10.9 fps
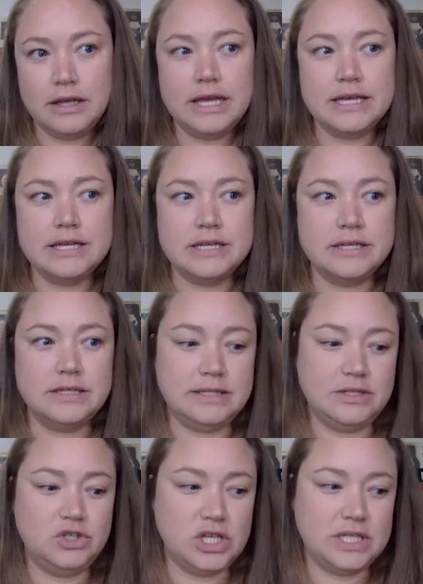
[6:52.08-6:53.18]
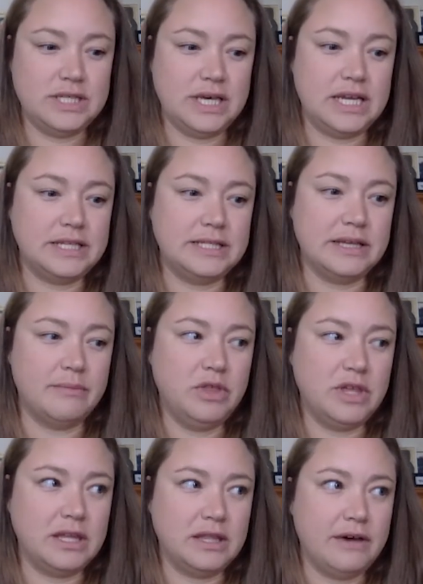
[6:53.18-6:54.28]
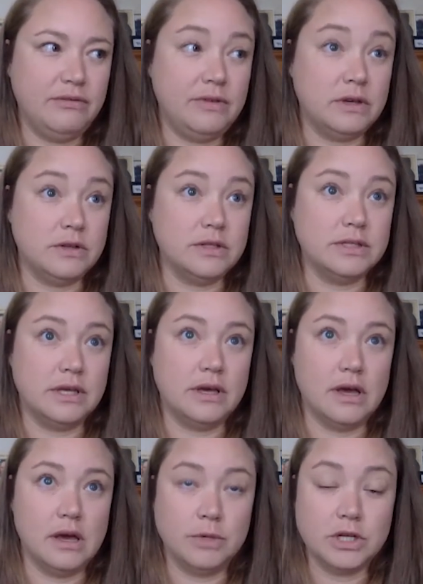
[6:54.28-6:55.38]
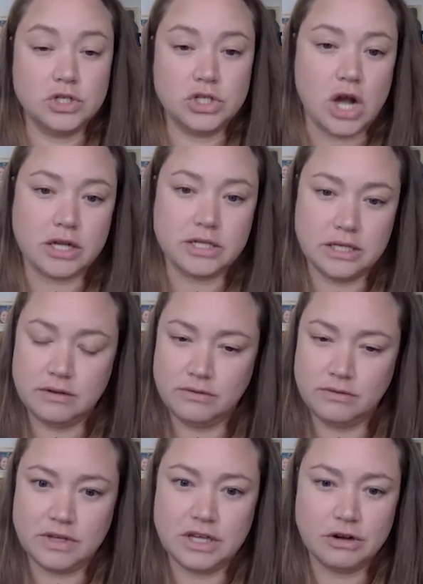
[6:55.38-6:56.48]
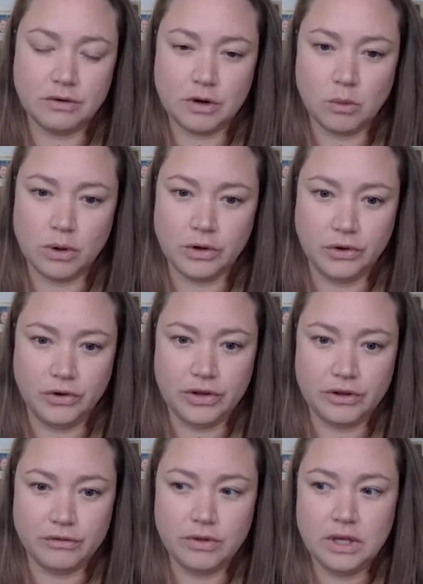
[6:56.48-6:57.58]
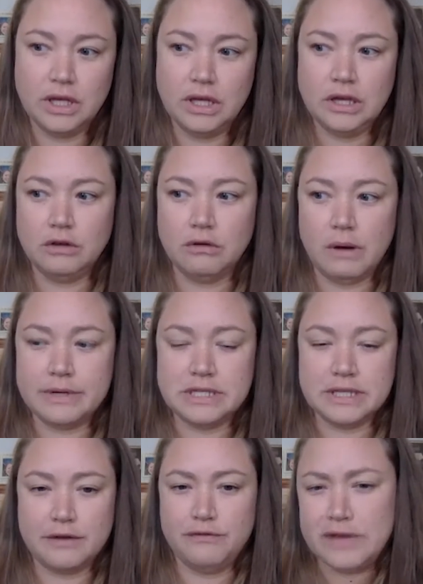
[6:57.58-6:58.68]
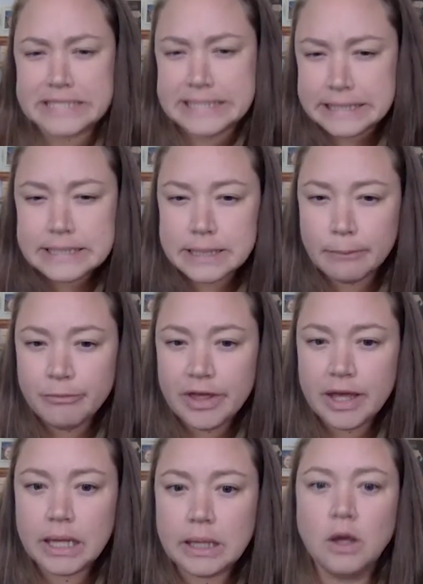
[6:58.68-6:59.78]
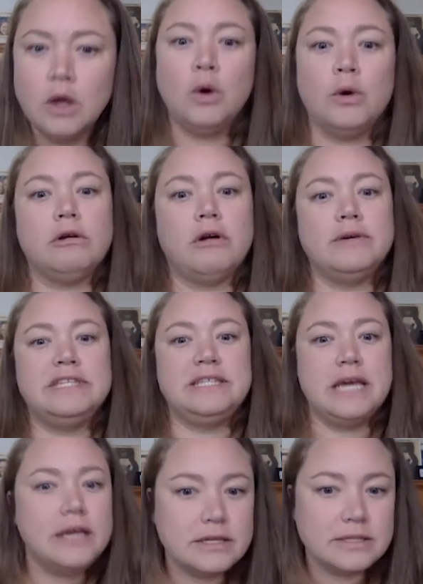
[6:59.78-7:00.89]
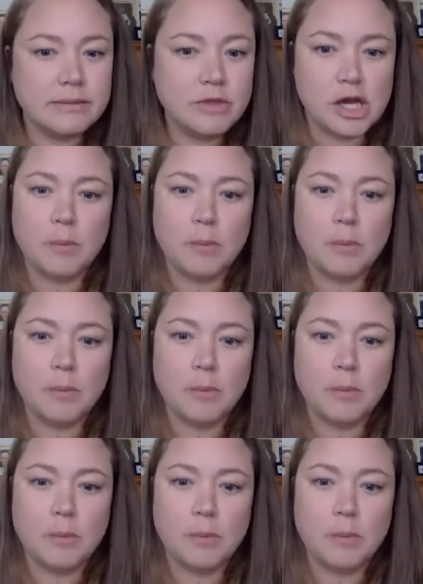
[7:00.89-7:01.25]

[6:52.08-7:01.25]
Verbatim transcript: is just that it's something that feels um, constructive, you know, in a world of you're always like fixing something or you're always taking something